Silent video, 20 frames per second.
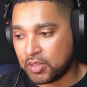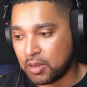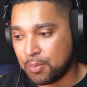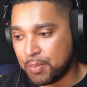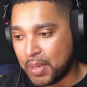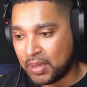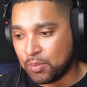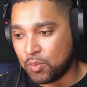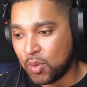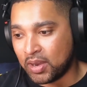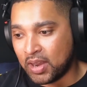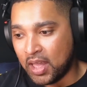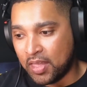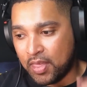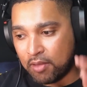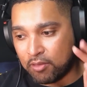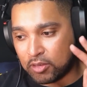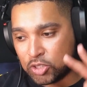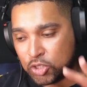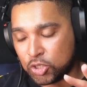the main one, and
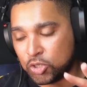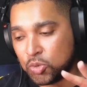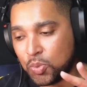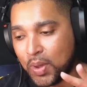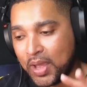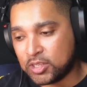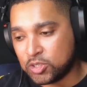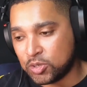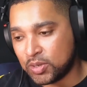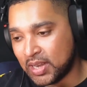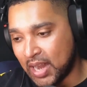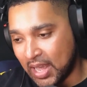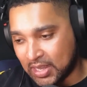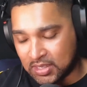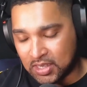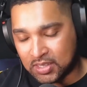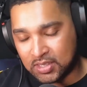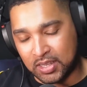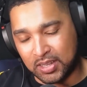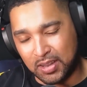there are two ways you can
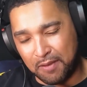access it.